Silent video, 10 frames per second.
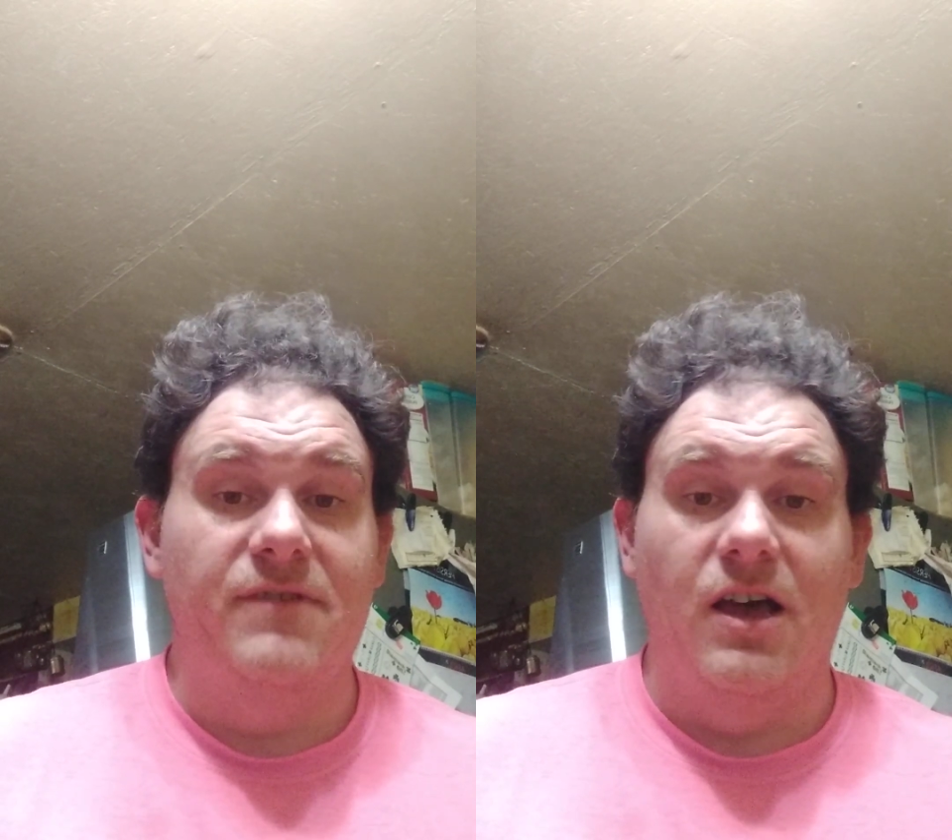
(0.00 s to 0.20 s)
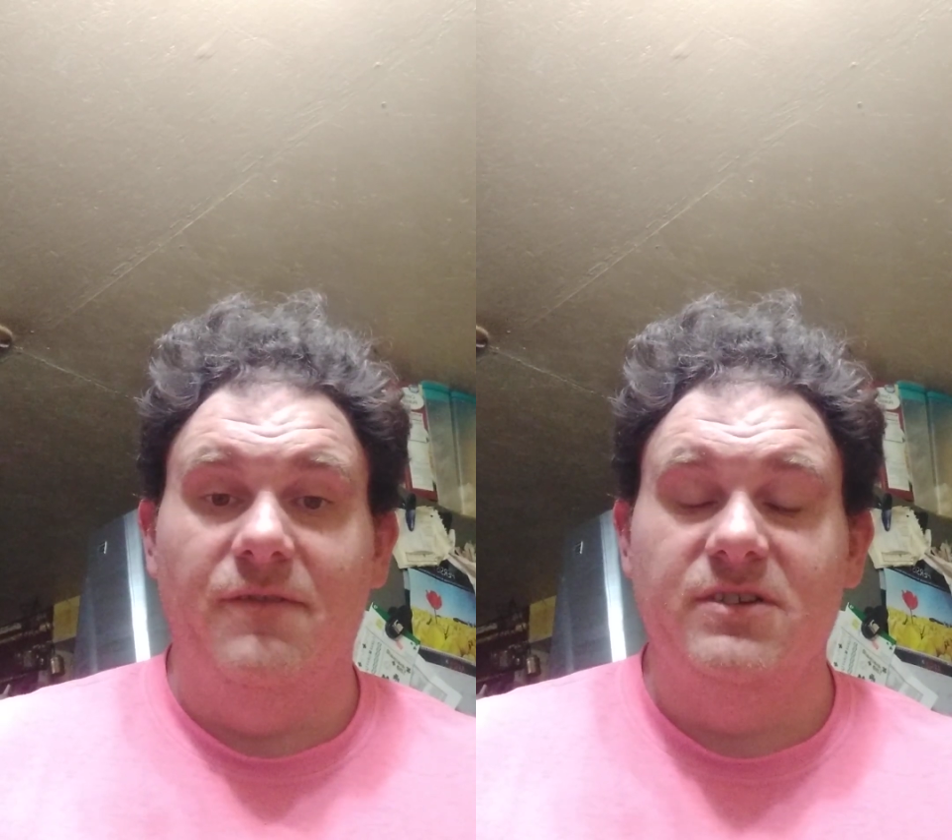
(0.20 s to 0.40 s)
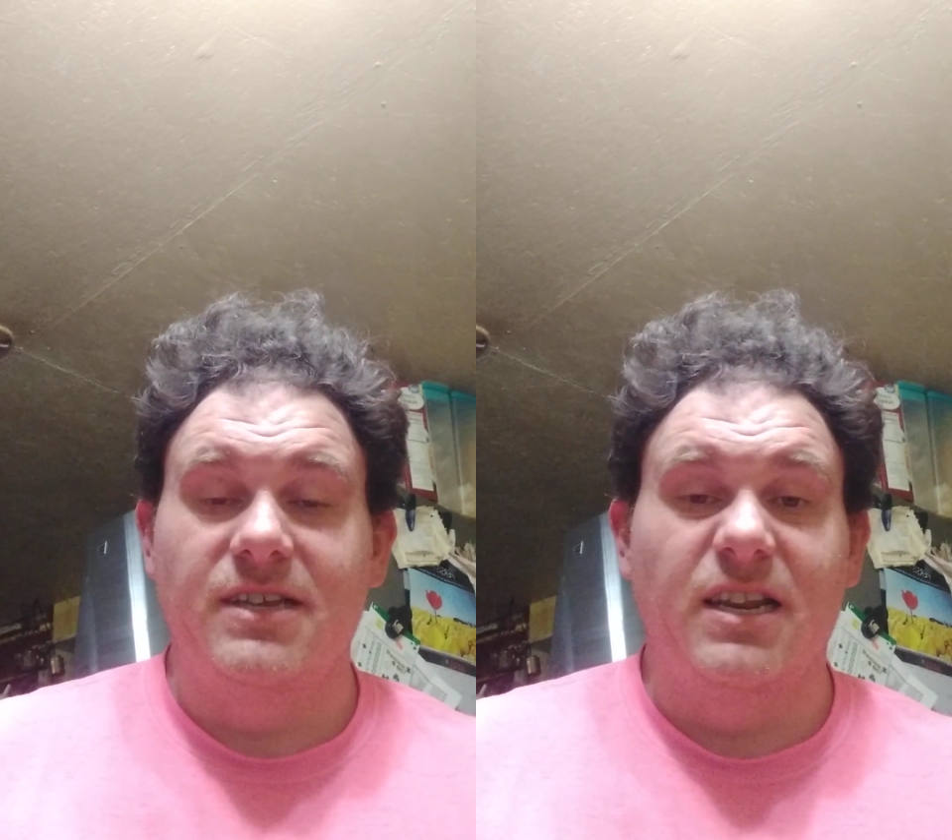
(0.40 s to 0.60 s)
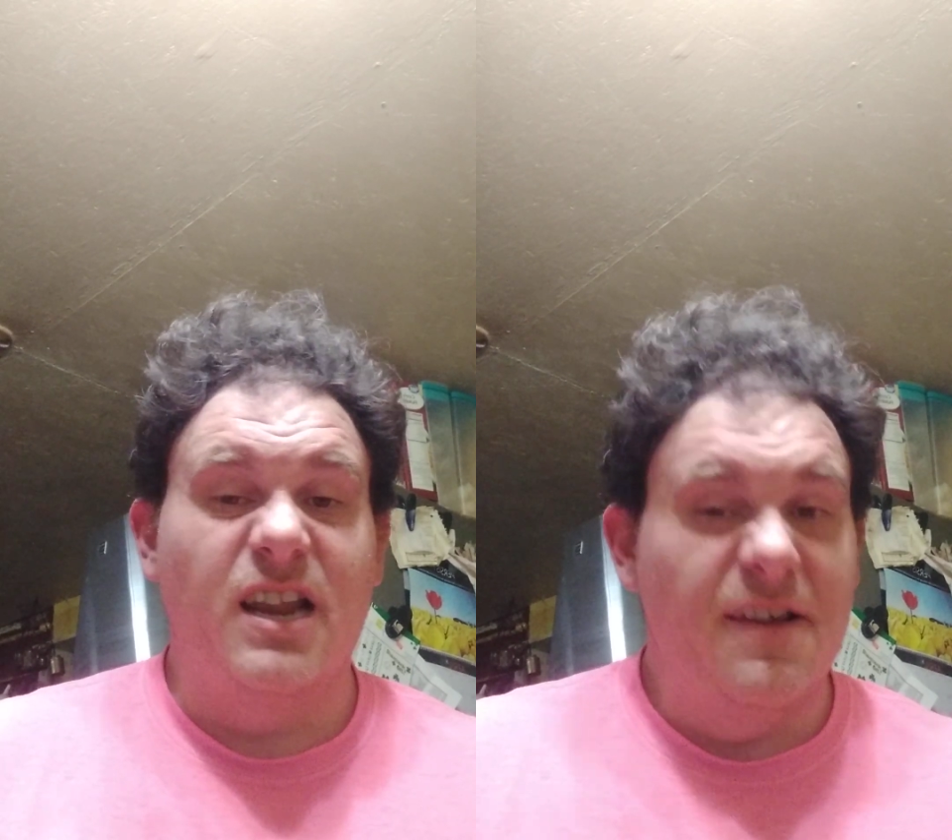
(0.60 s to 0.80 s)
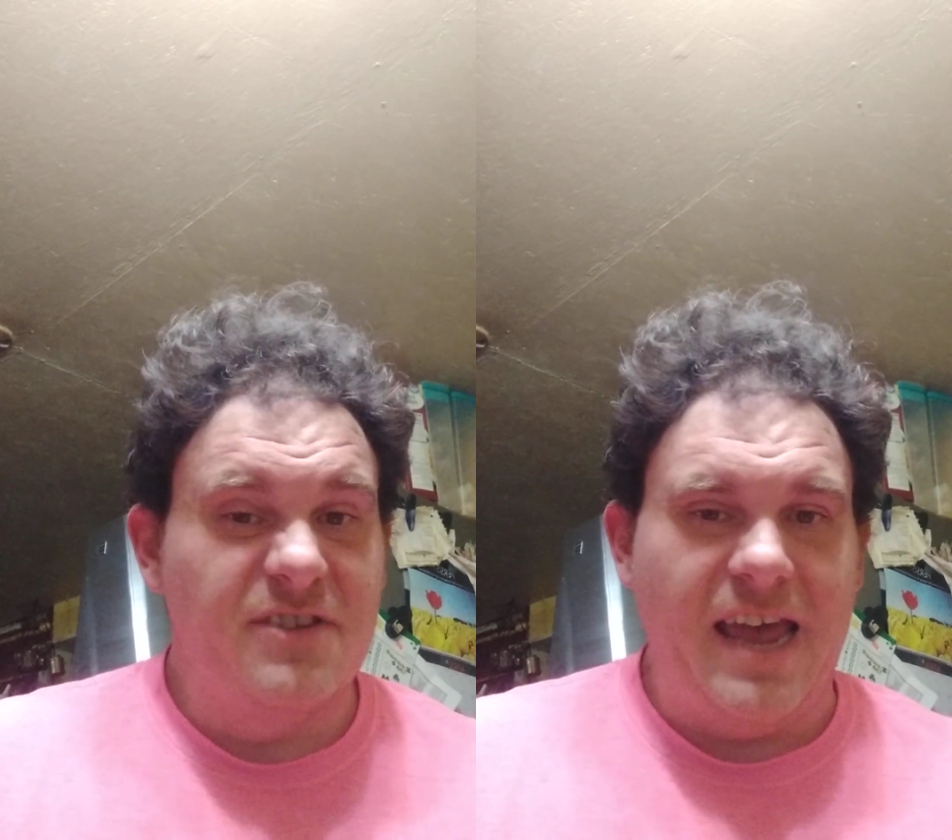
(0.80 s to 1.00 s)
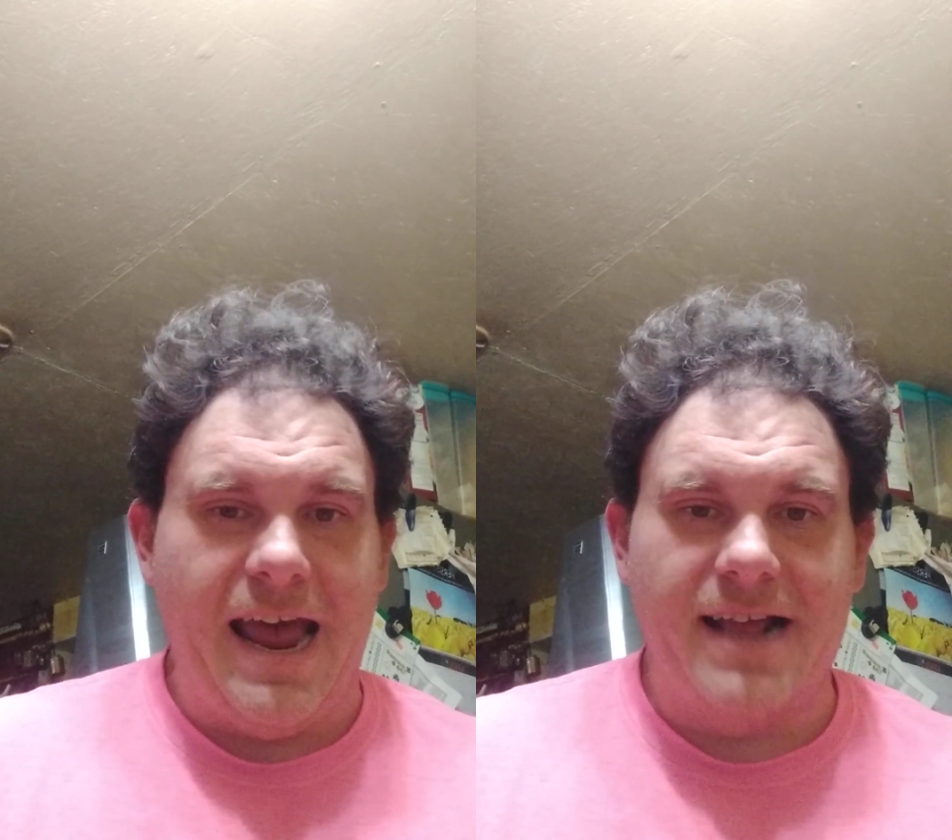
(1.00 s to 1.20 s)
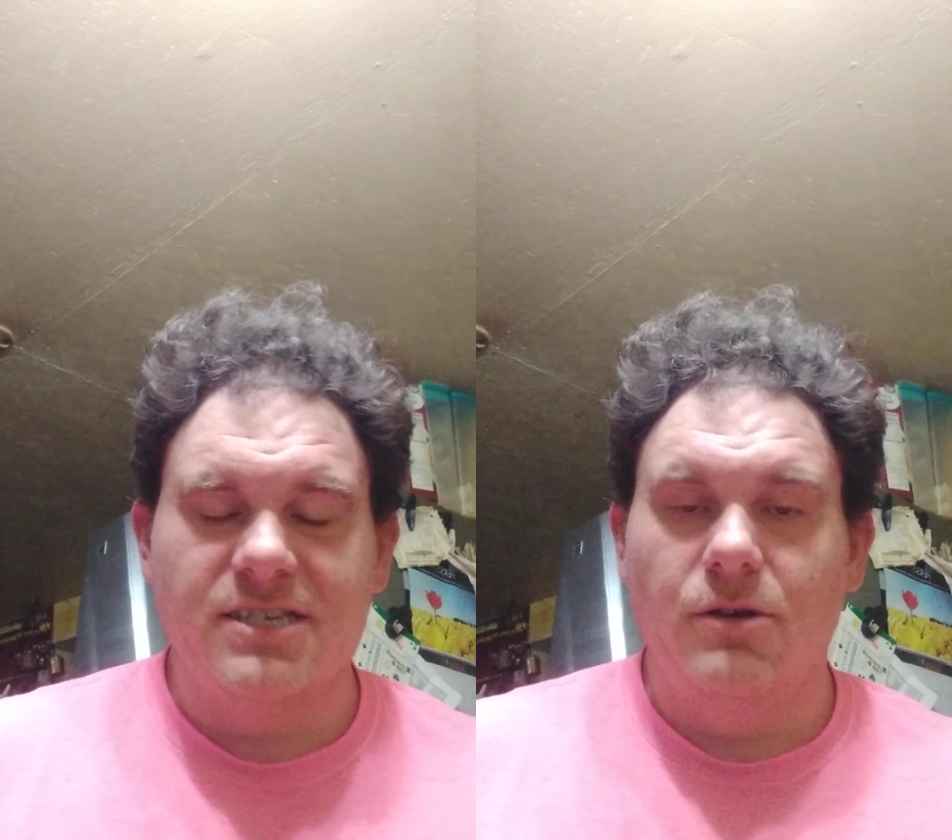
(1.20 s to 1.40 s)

Elvis and loved cats.